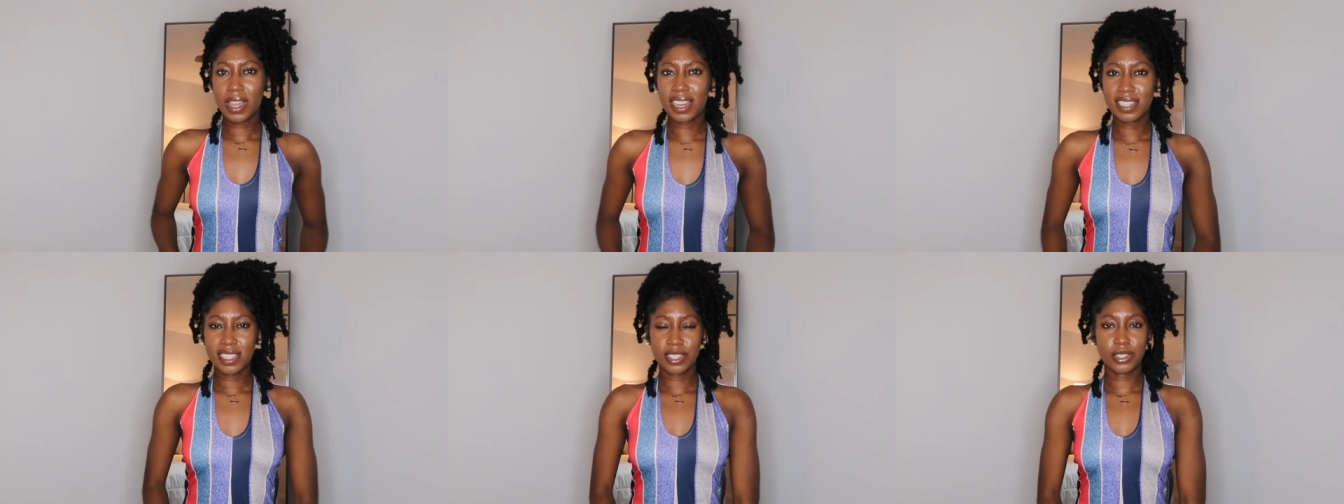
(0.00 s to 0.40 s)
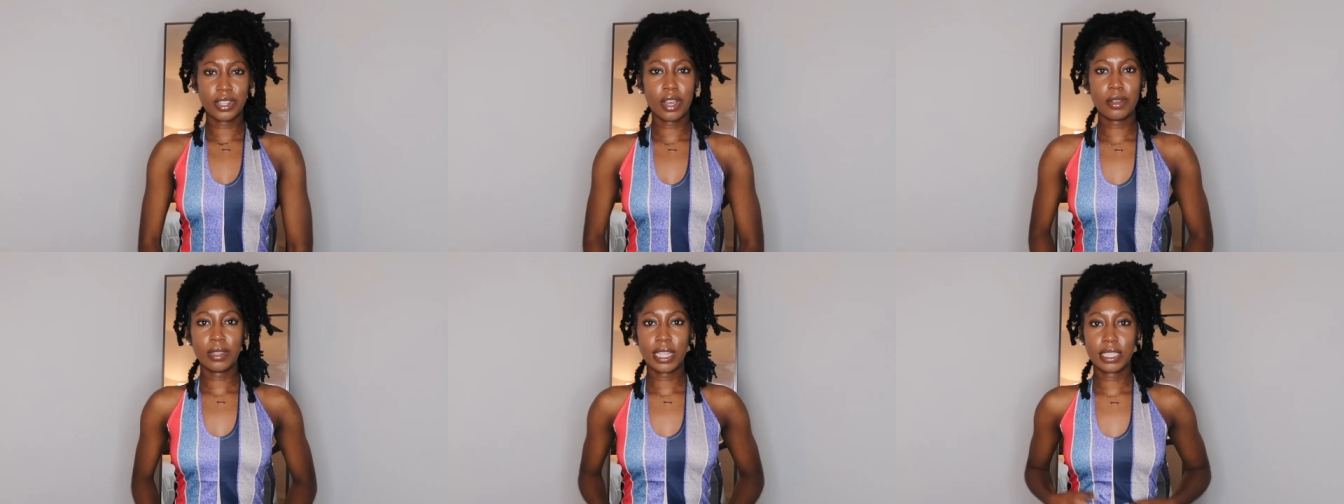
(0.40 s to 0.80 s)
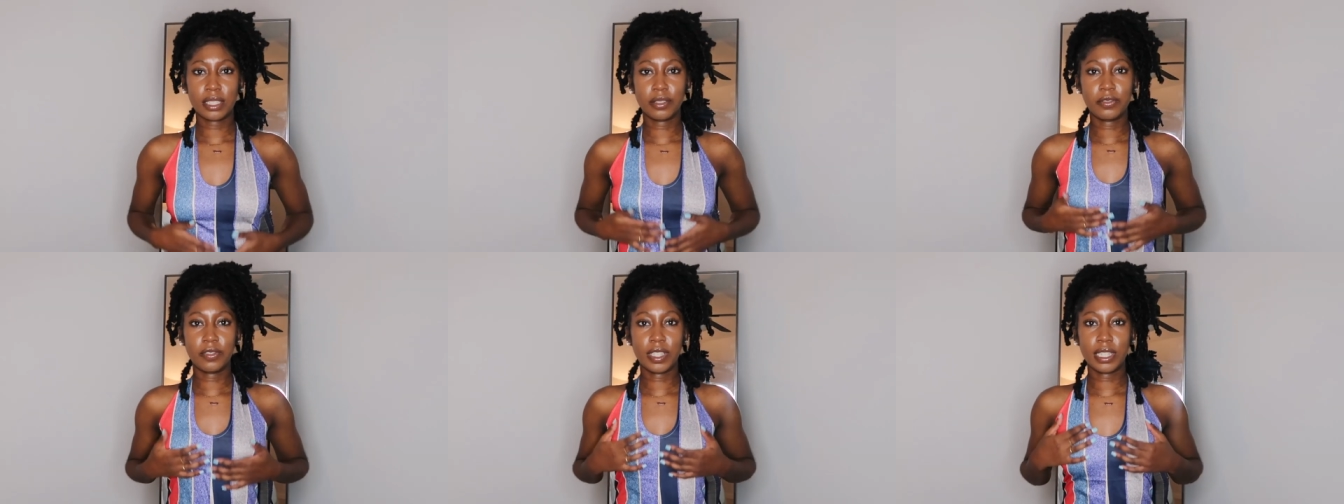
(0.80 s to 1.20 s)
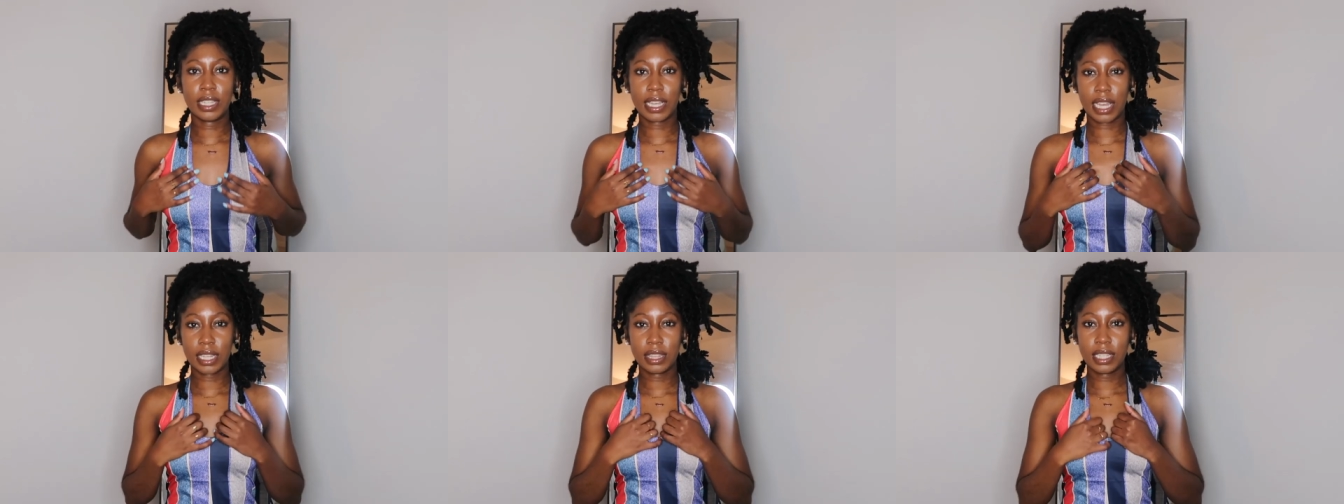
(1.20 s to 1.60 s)
I just don't like the fit.
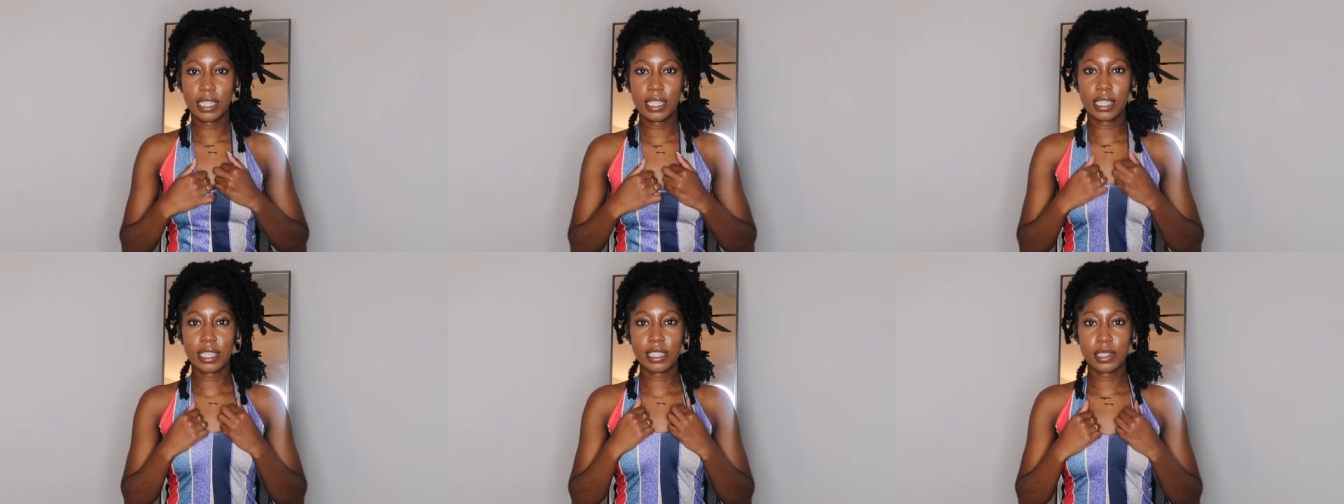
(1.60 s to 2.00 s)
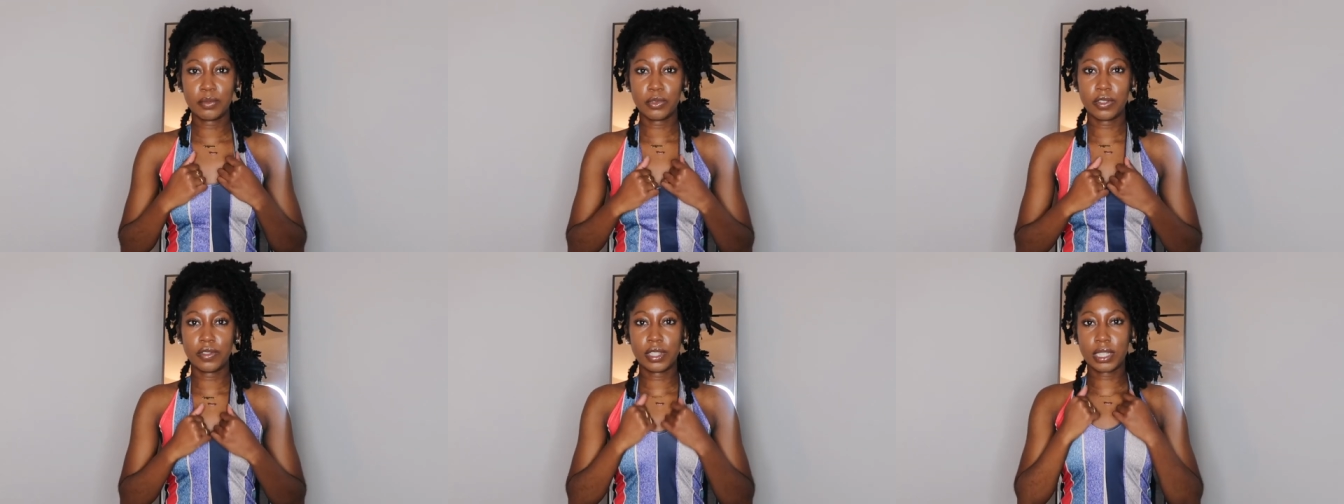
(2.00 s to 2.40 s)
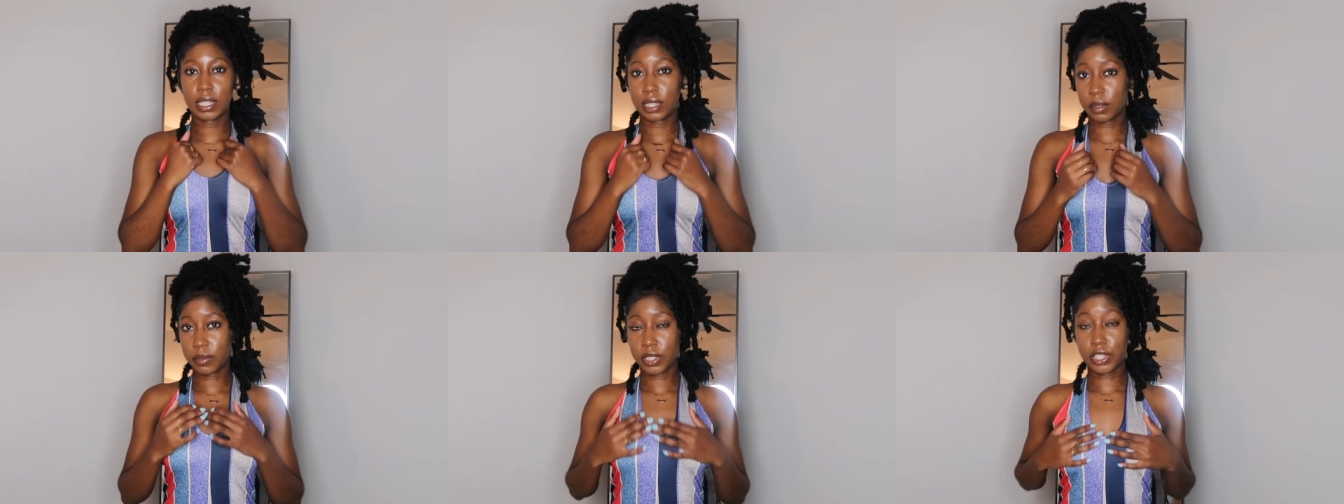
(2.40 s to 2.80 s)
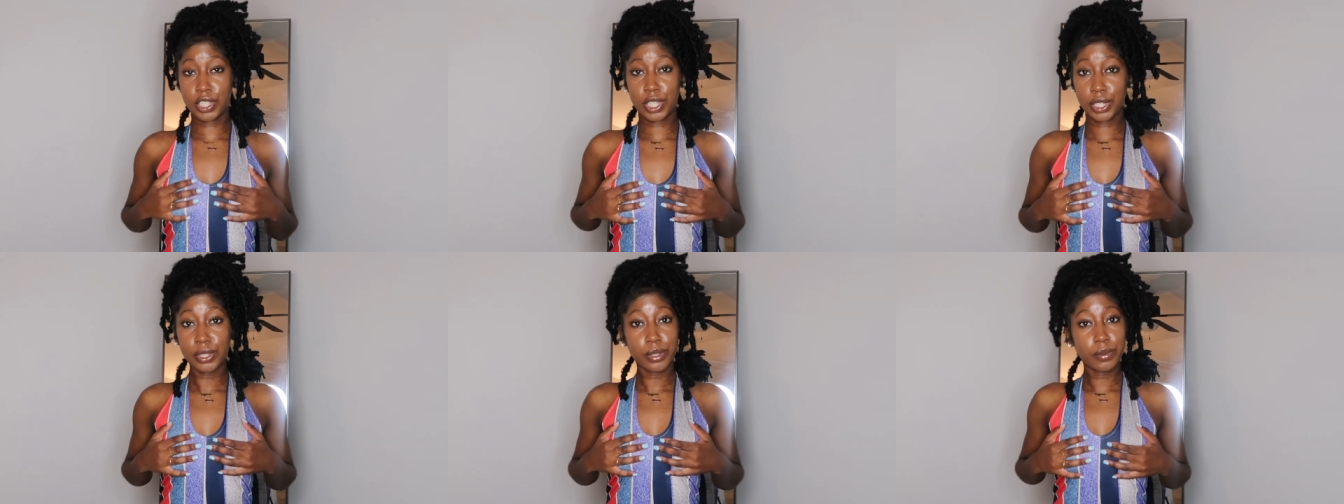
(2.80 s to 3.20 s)
Like, I think it's more just like the
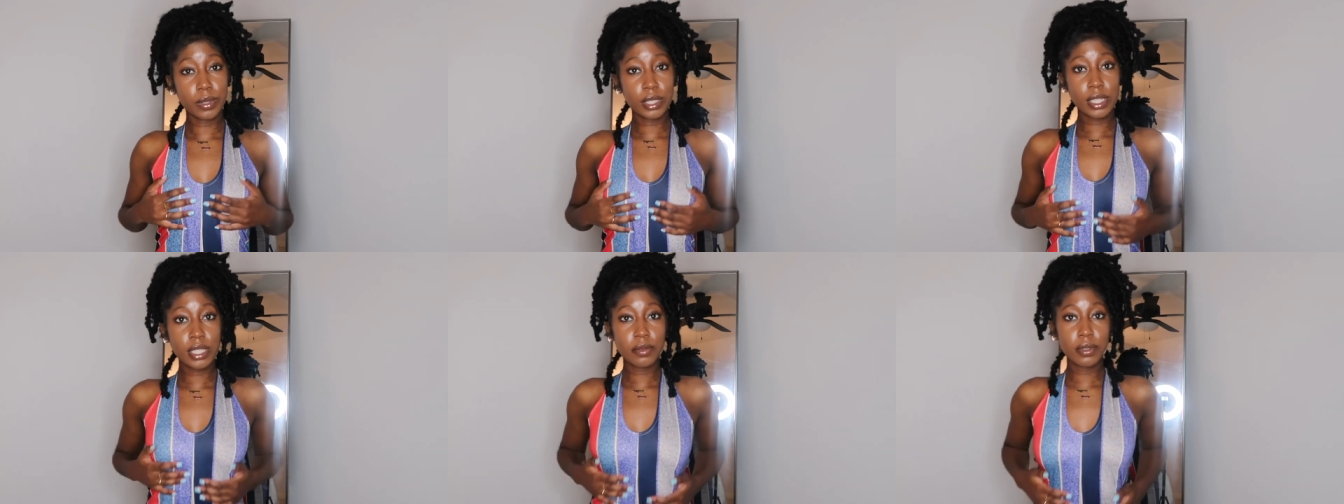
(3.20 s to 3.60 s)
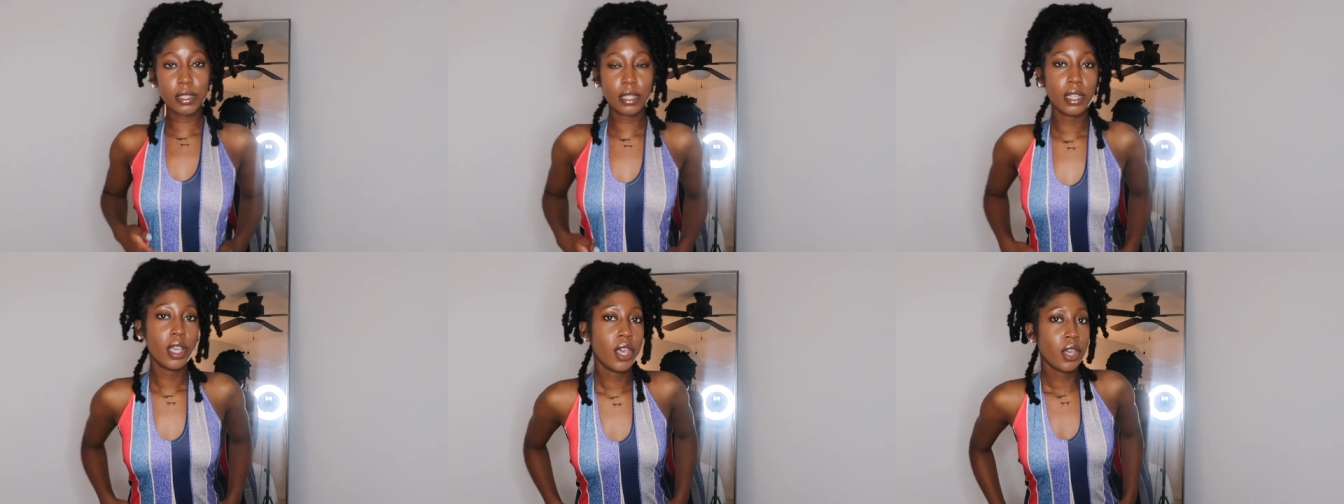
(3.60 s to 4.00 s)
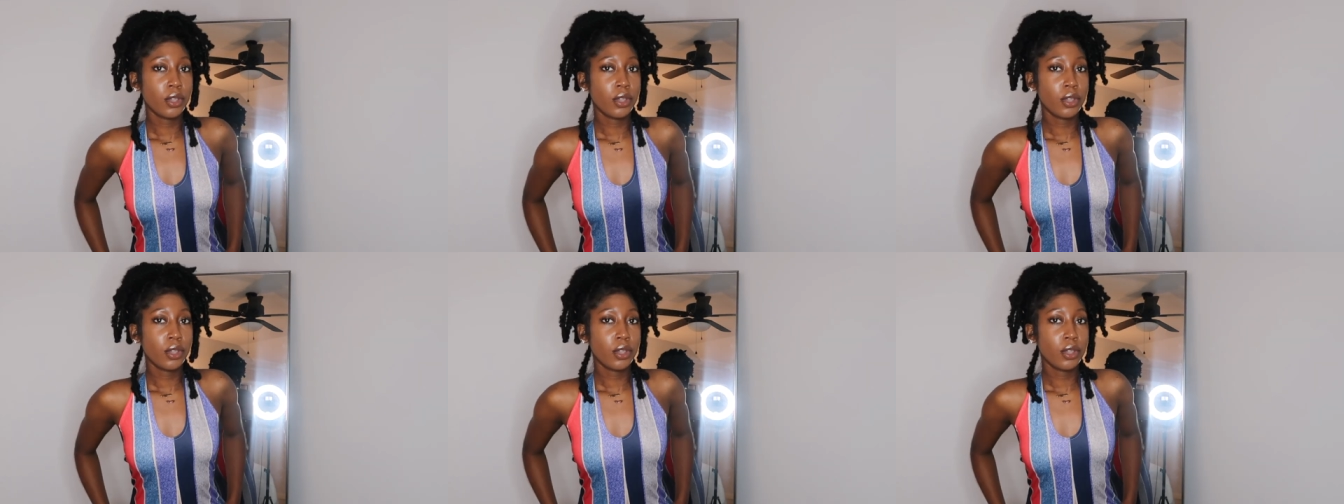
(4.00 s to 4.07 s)
material with this one.